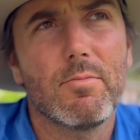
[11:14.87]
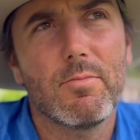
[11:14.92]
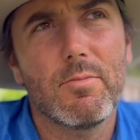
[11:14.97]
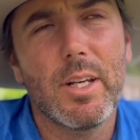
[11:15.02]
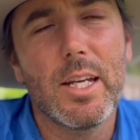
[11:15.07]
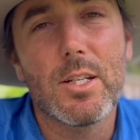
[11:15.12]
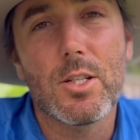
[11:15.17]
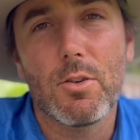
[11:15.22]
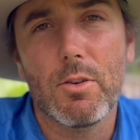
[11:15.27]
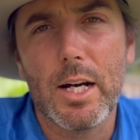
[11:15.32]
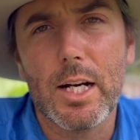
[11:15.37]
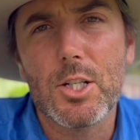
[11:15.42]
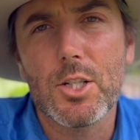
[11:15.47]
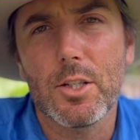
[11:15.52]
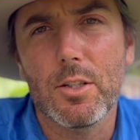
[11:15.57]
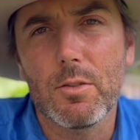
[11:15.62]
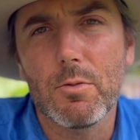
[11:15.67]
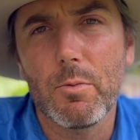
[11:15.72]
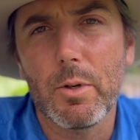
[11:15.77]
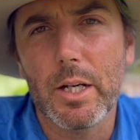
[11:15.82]

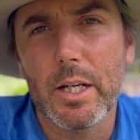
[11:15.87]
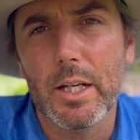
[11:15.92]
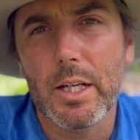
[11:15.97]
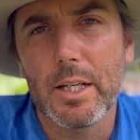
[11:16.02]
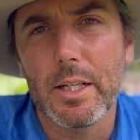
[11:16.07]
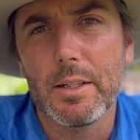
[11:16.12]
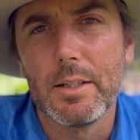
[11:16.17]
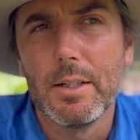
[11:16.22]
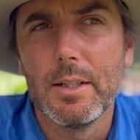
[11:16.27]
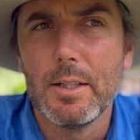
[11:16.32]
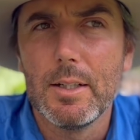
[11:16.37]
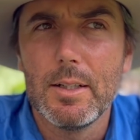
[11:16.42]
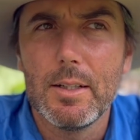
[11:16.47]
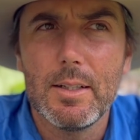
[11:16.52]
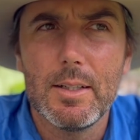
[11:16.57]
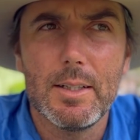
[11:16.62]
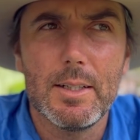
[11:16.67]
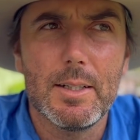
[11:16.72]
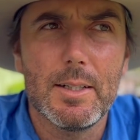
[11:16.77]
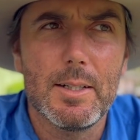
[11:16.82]
interaction where
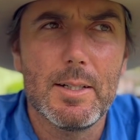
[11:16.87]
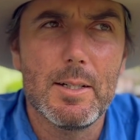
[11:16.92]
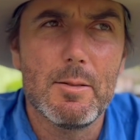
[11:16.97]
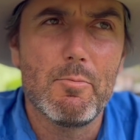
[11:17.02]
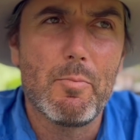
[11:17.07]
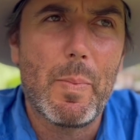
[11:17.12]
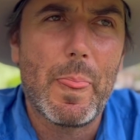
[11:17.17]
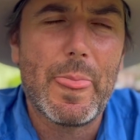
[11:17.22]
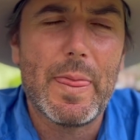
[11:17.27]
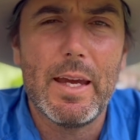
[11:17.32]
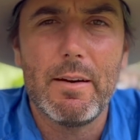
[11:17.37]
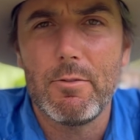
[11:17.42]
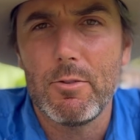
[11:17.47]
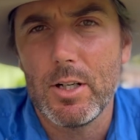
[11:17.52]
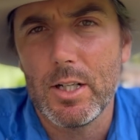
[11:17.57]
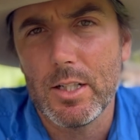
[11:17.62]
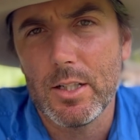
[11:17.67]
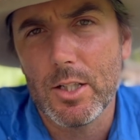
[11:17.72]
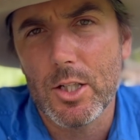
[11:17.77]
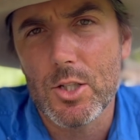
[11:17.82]

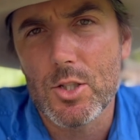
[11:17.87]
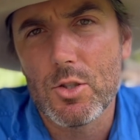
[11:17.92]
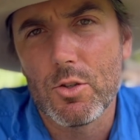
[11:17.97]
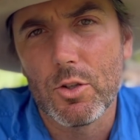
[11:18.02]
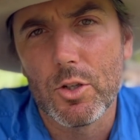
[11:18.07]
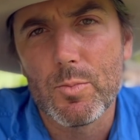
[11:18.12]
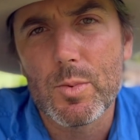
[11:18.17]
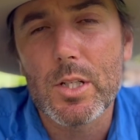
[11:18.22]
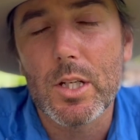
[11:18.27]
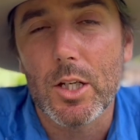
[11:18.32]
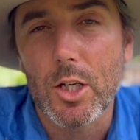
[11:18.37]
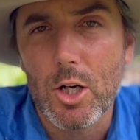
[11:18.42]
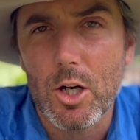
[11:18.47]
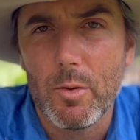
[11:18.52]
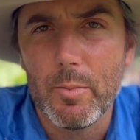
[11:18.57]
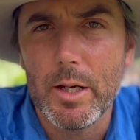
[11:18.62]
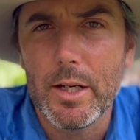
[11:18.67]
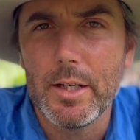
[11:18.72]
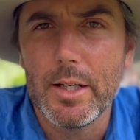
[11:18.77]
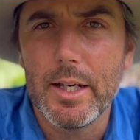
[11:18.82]
everyone in those groups can
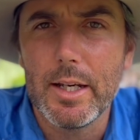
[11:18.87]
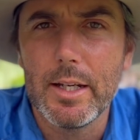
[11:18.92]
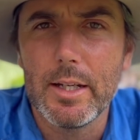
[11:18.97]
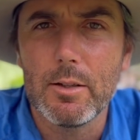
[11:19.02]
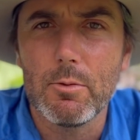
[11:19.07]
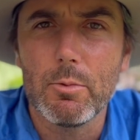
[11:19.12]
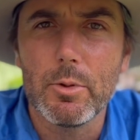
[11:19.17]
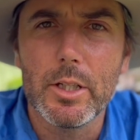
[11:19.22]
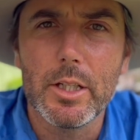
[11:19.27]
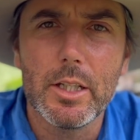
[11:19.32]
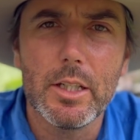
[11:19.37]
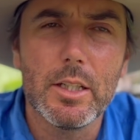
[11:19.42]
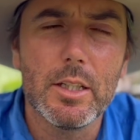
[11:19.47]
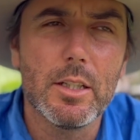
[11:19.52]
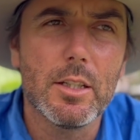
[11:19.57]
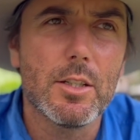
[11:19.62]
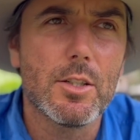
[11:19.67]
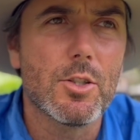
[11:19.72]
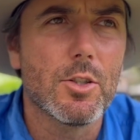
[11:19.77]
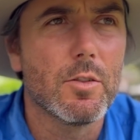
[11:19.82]
comment, and
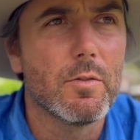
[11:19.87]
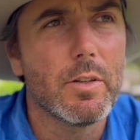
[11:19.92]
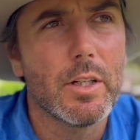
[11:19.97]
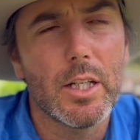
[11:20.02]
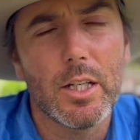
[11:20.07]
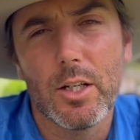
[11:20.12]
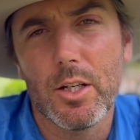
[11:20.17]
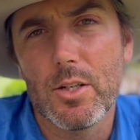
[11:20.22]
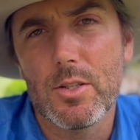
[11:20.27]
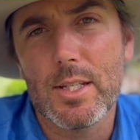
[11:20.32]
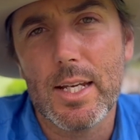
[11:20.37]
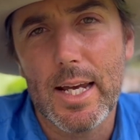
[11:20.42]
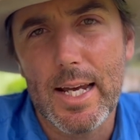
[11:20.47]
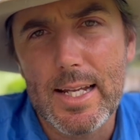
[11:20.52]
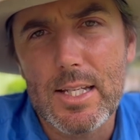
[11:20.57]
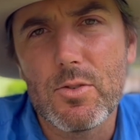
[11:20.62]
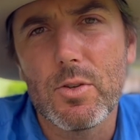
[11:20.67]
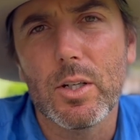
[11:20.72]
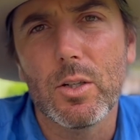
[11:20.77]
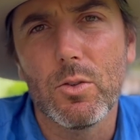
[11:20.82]
we do videos
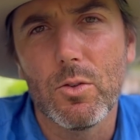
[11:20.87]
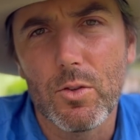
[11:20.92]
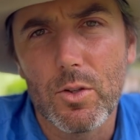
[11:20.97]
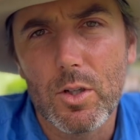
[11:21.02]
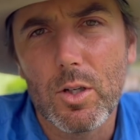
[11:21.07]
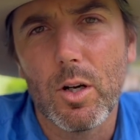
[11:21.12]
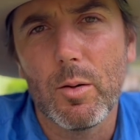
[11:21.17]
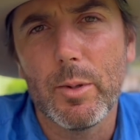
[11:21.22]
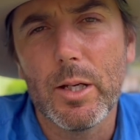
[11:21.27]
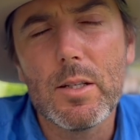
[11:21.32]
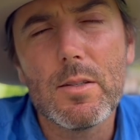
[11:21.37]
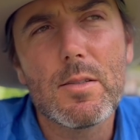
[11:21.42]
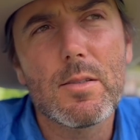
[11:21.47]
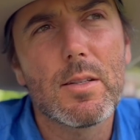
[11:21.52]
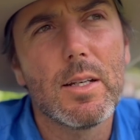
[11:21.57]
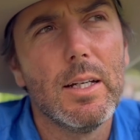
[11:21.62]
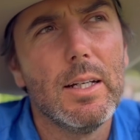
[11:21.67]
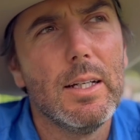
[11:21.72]
answering all the comments.